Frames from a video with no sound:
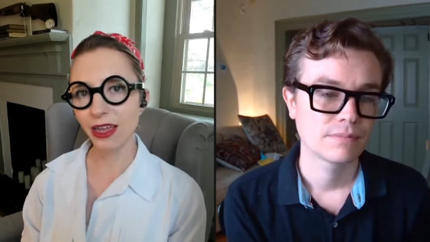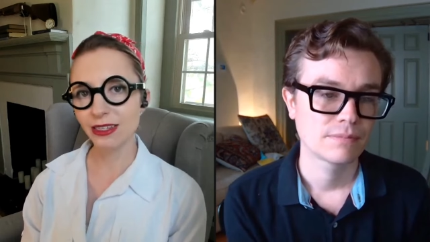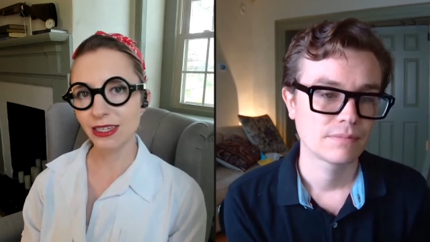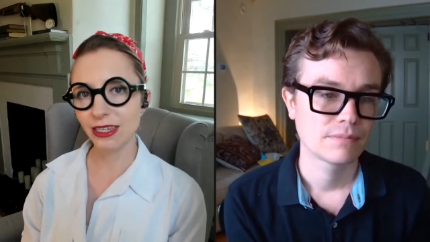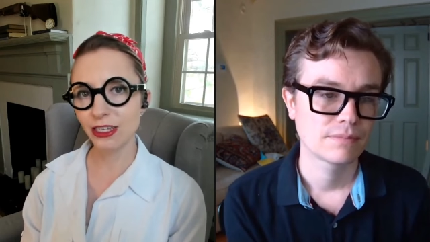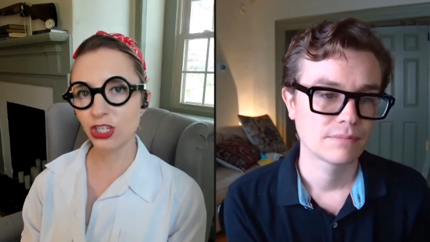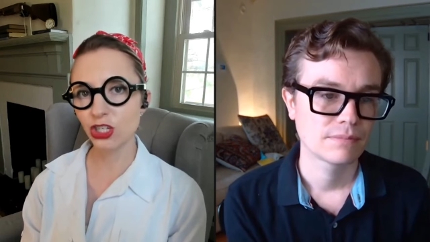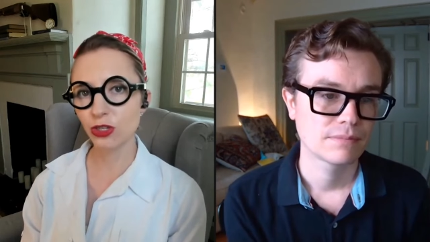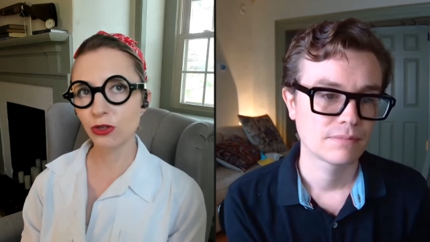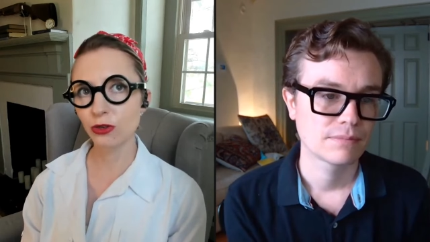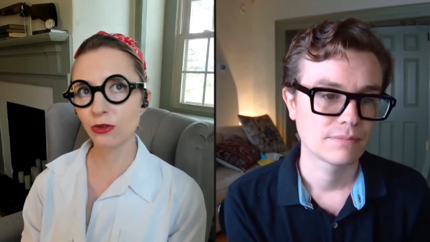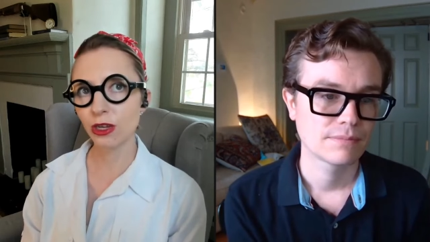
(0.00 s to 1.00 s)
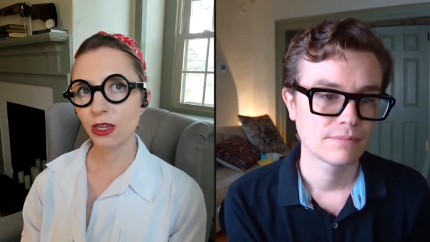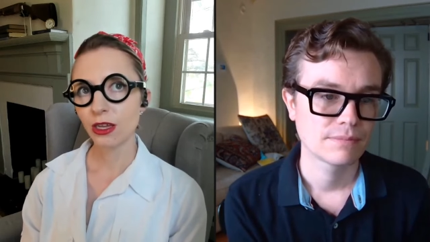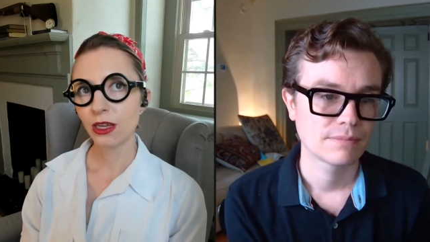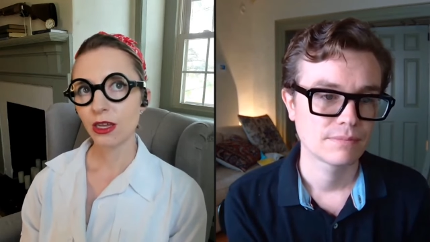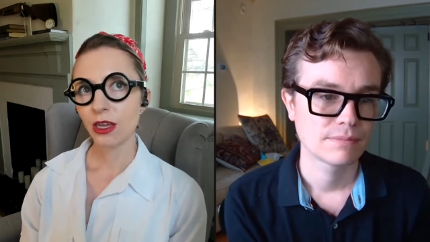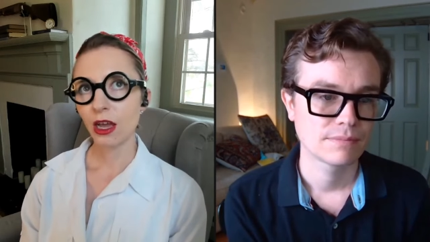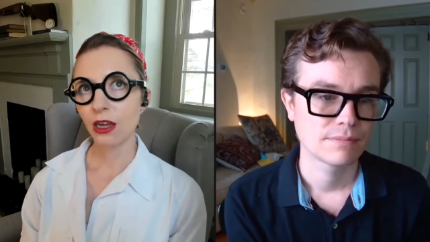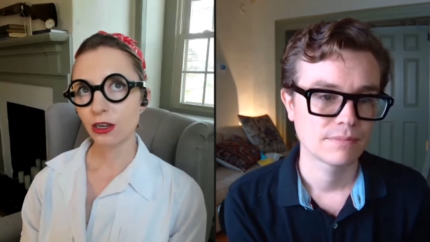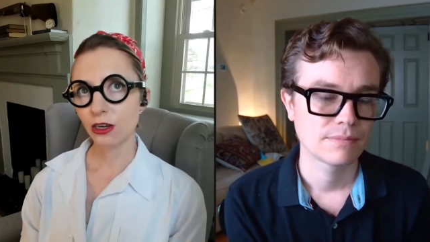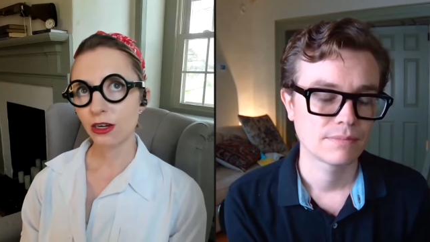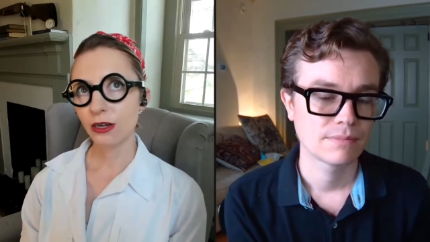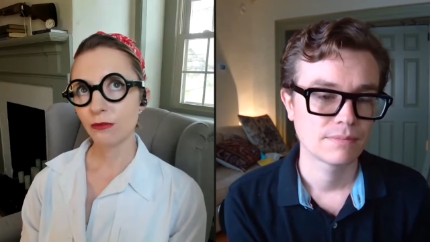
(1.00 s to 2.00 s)
Speaker 1: us into a
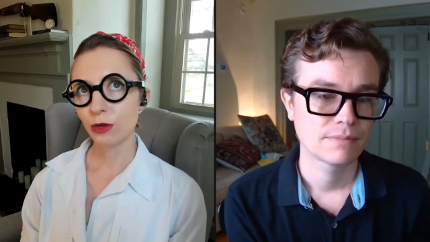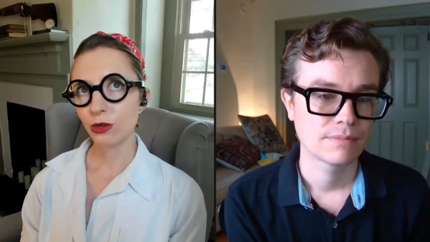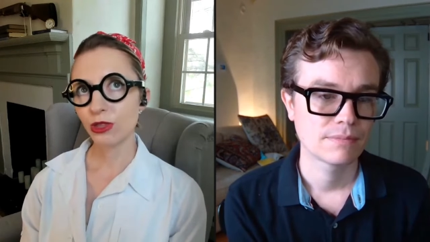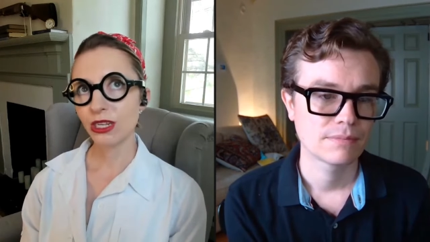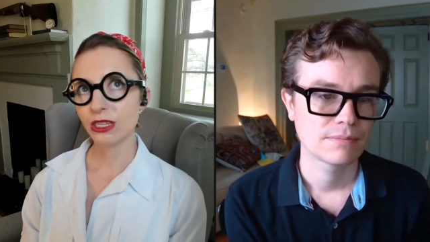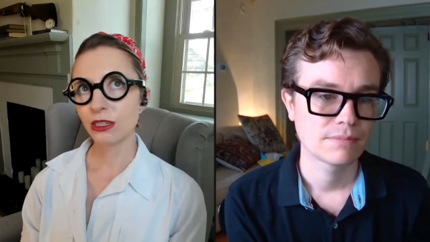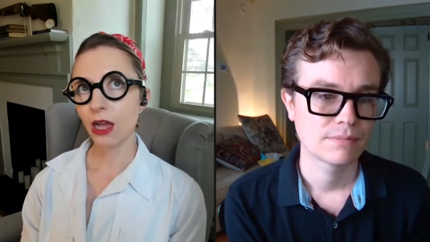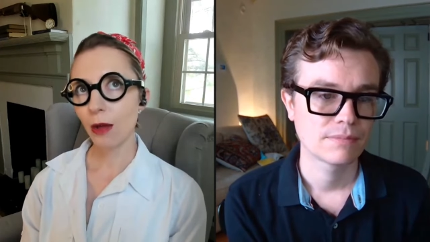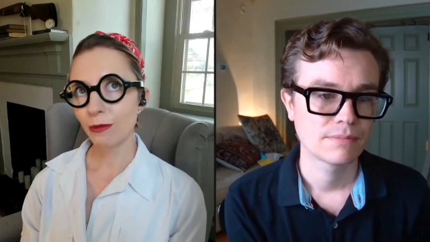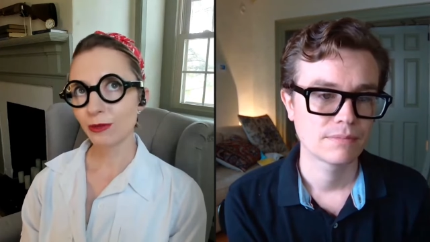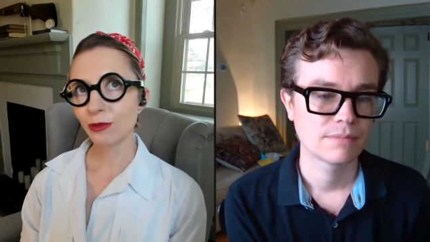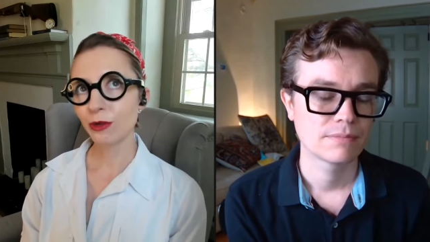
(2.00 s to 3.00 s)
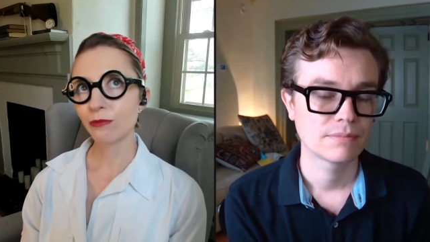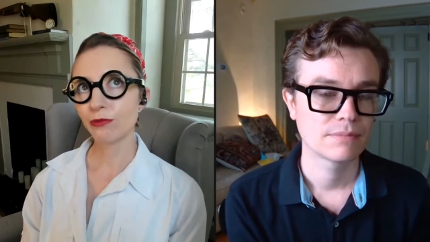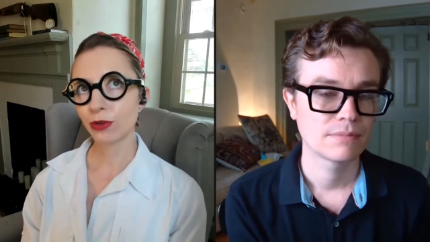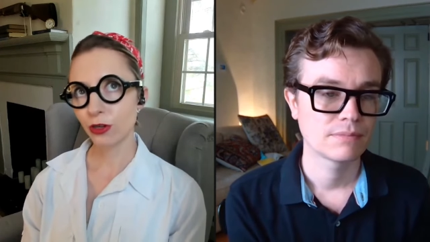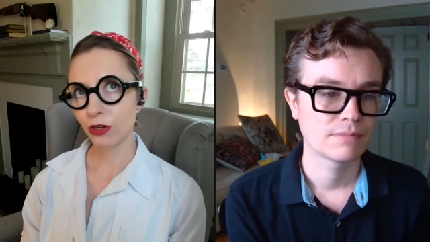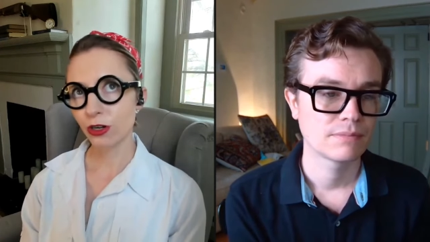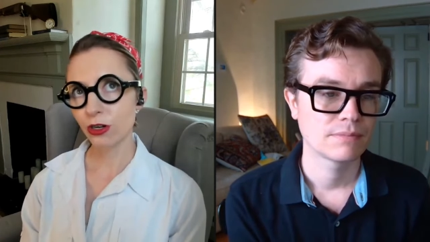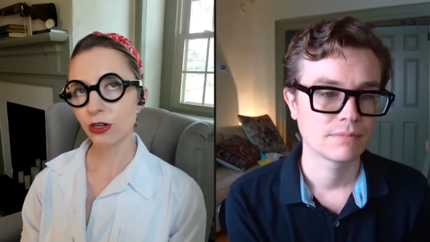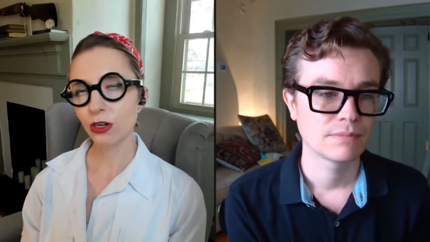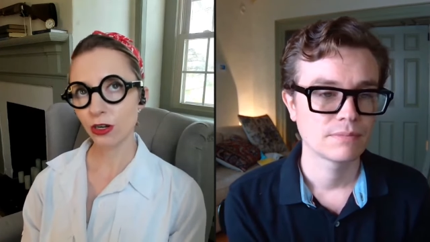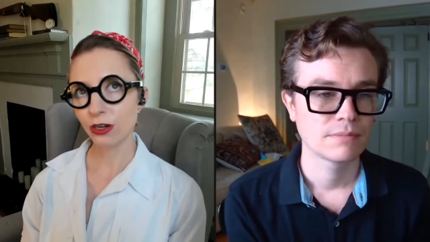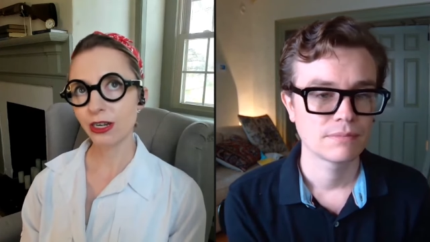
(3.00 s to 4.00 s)
current mode that is optimal per
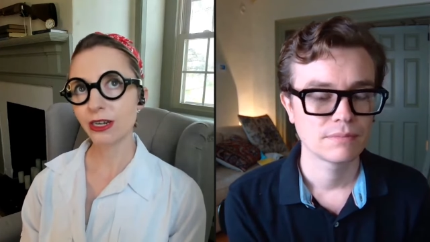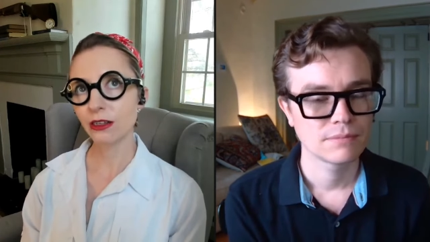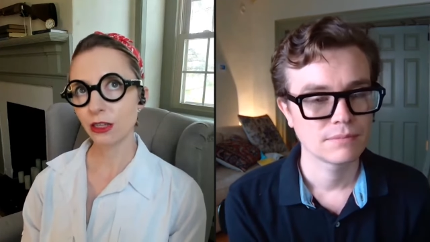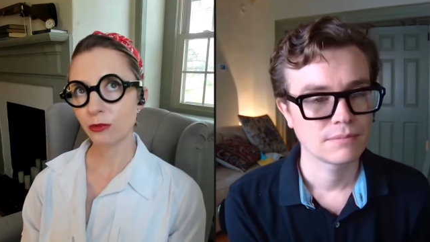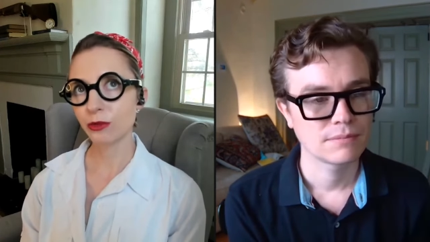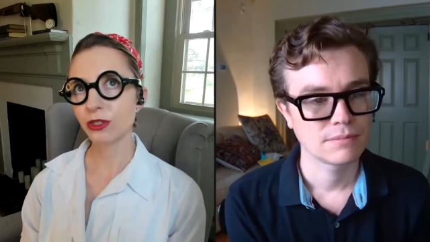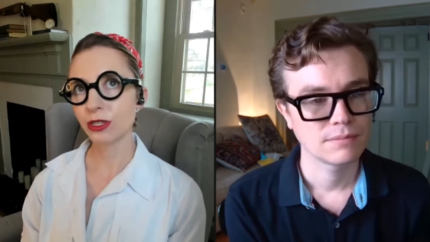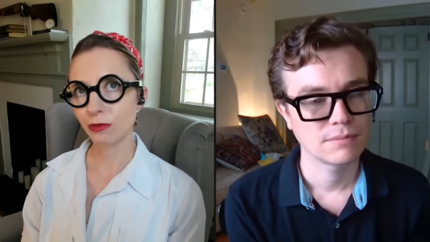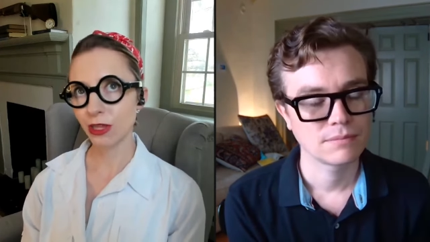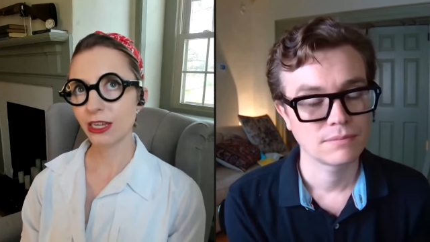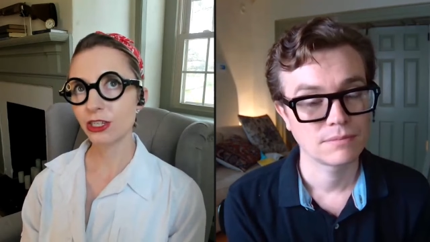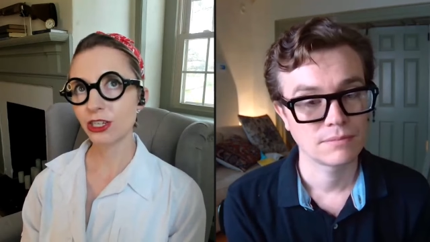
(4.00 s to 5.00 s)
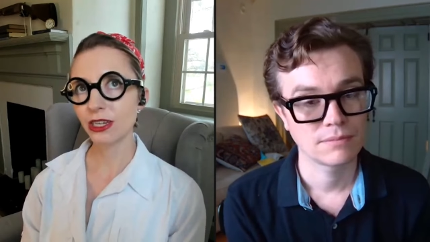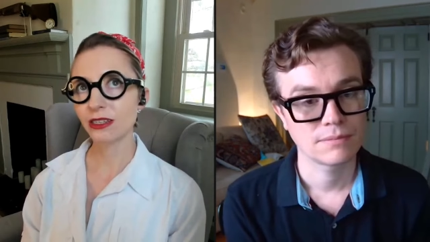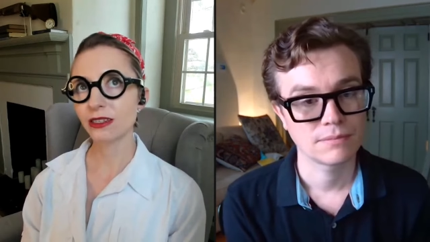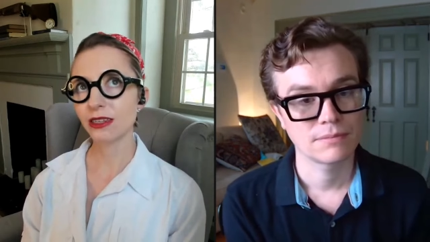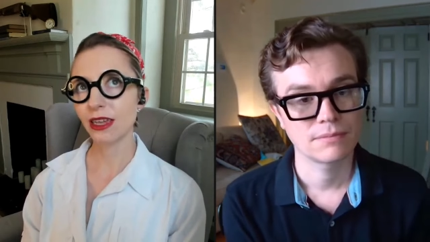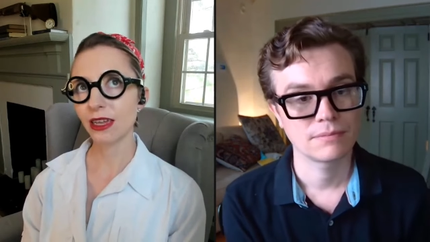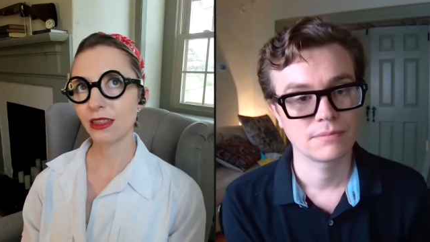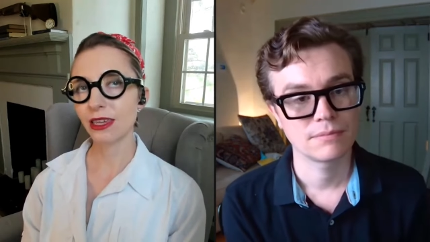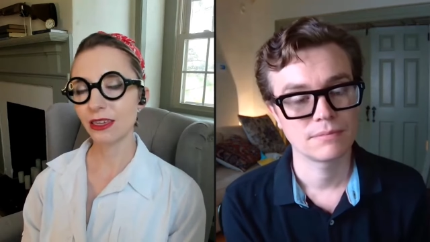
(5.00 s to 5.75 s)
current global supply chains and the